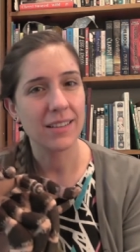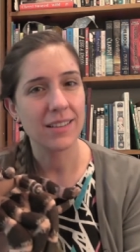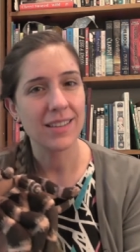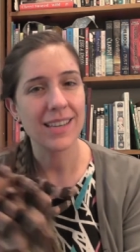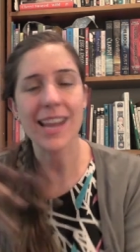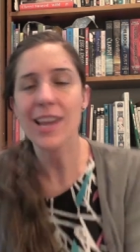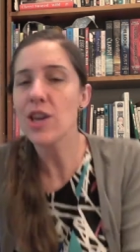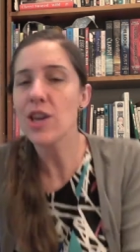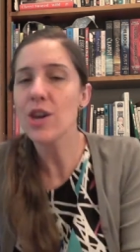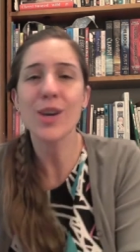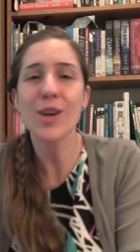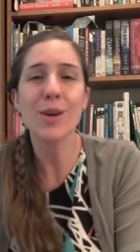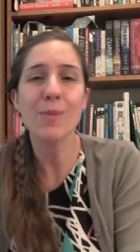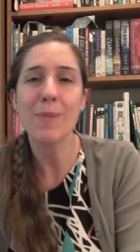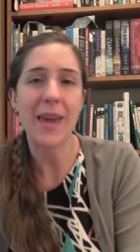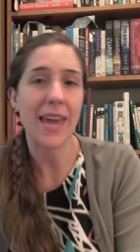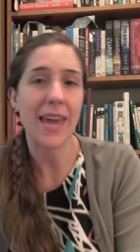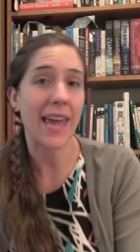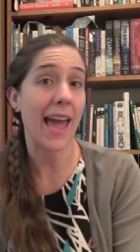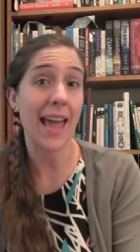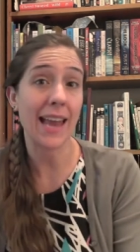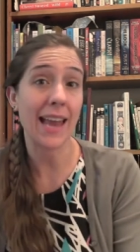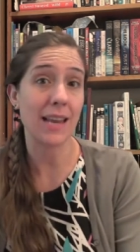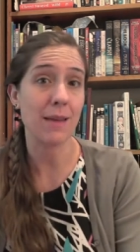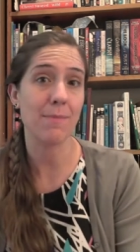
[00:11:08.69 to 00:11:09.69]
Now you could
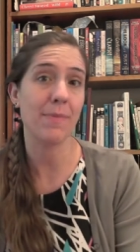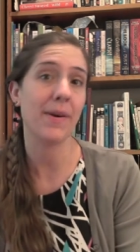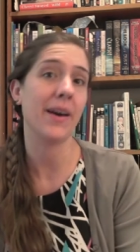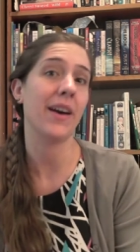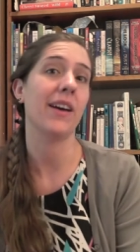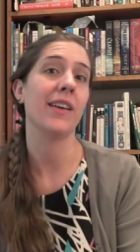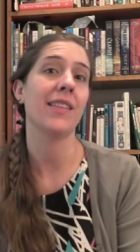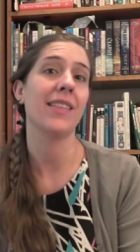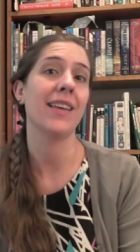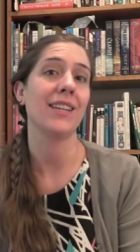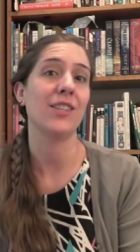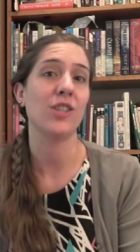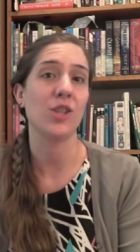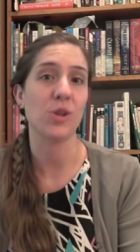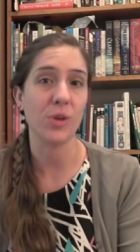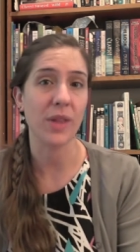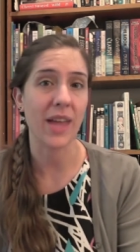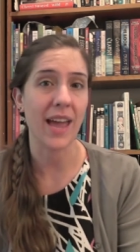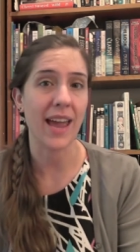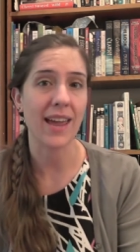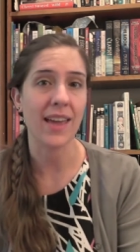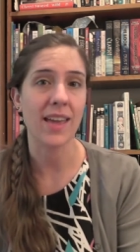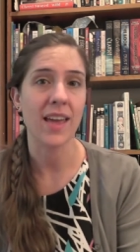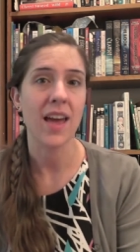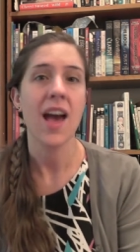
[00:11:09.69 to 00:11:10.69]
pick any bug that you
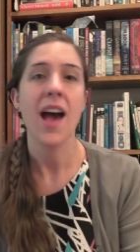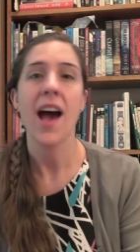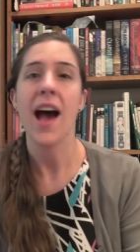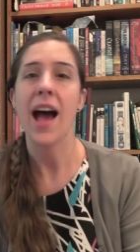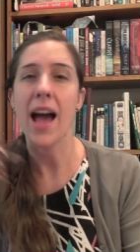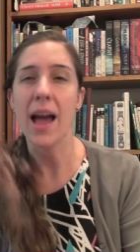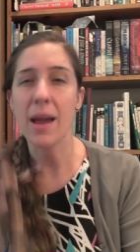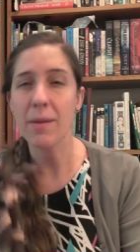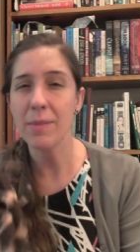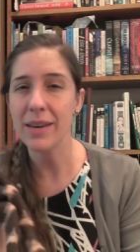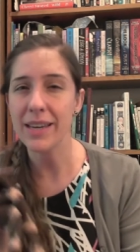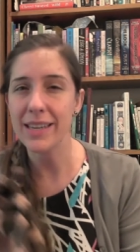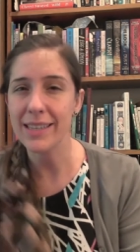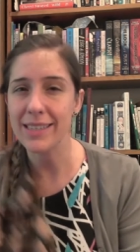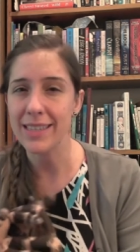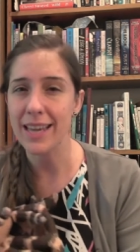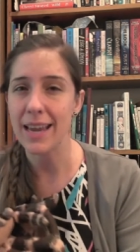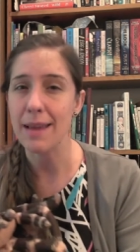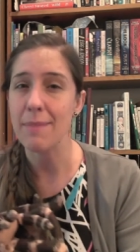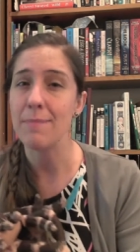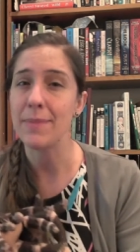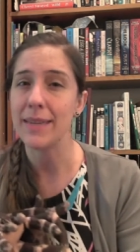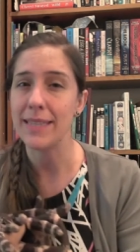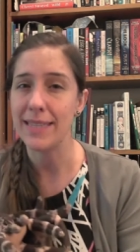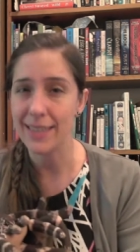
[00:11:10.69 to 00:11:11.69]
like. I'm going to
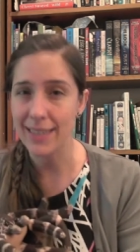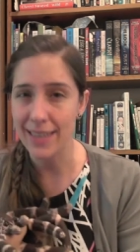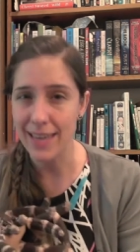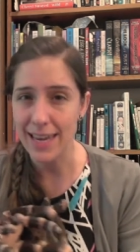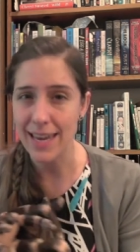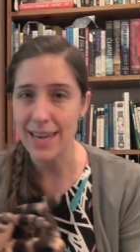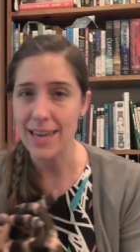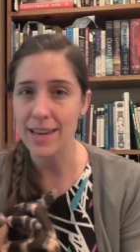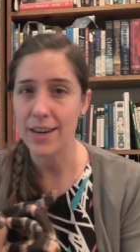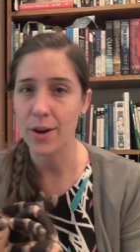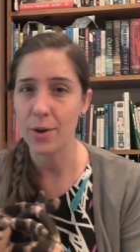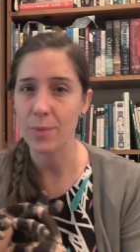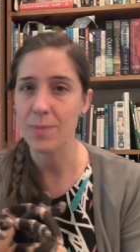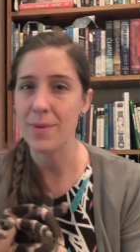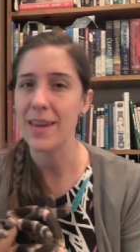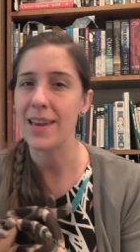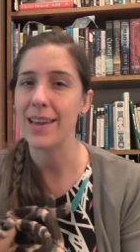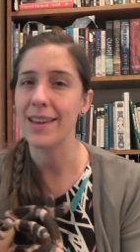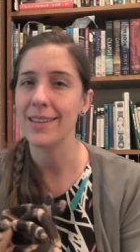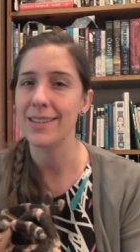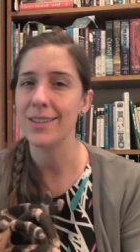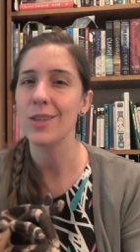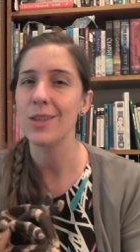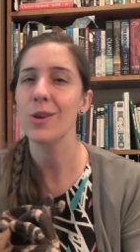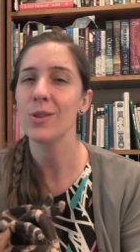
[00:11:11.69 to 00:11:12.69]
say mosquito
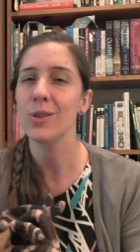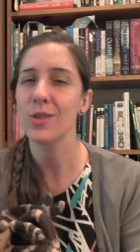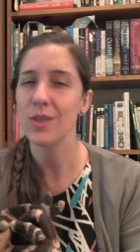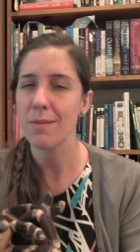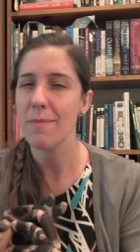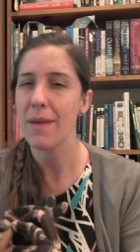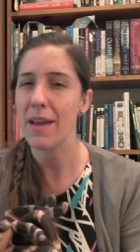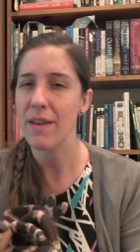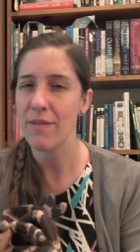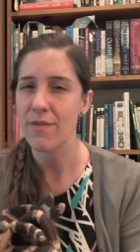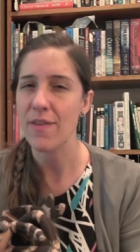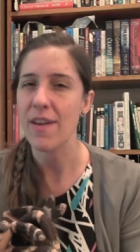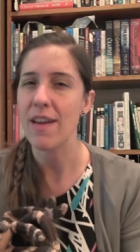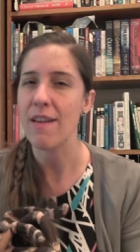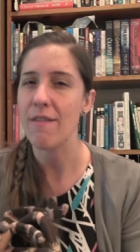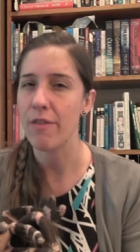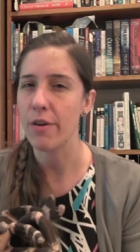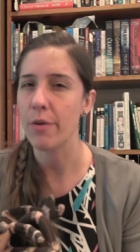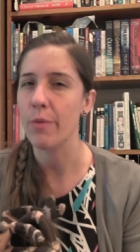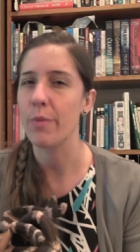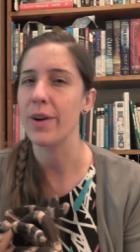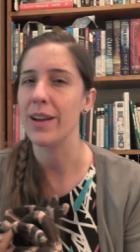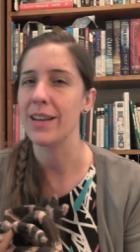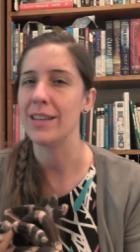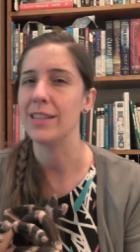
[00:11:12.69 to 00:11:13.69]
because those are my
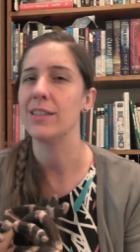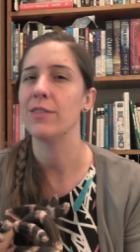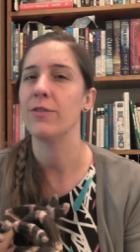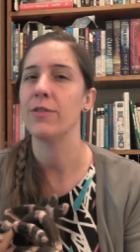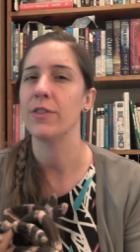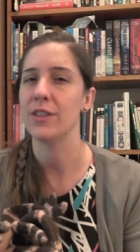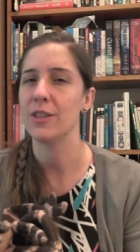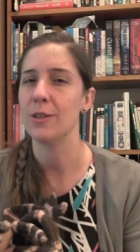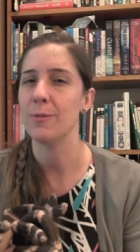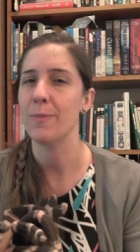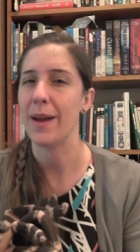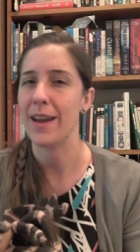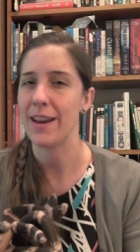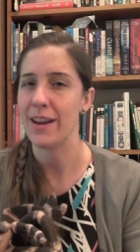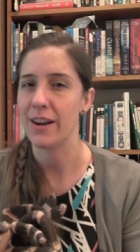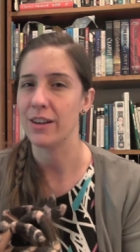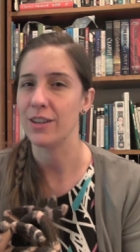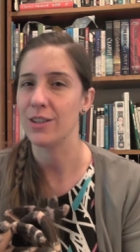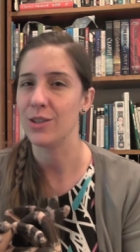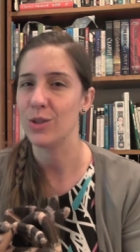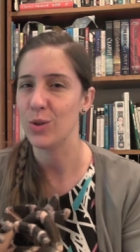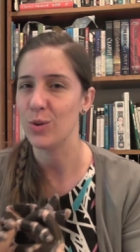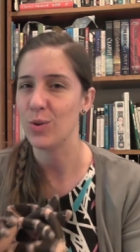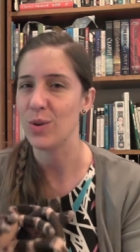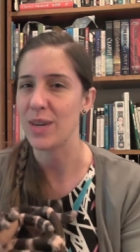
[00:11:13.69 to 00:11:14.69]
favorite ones for
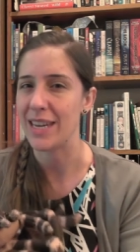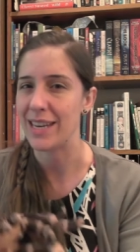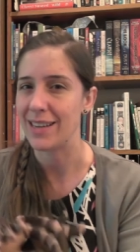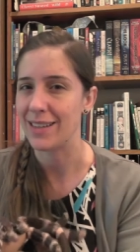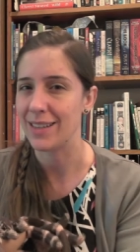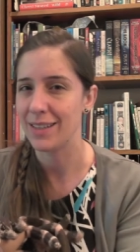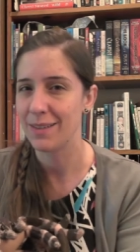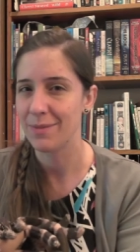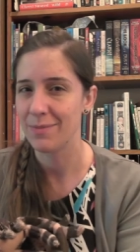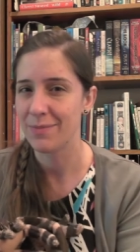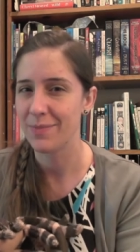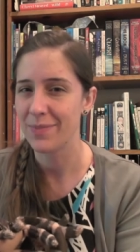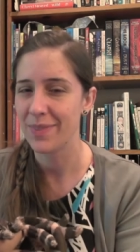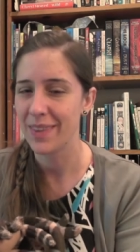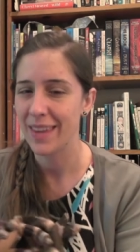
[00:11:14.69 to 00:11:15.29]
spiders to eat.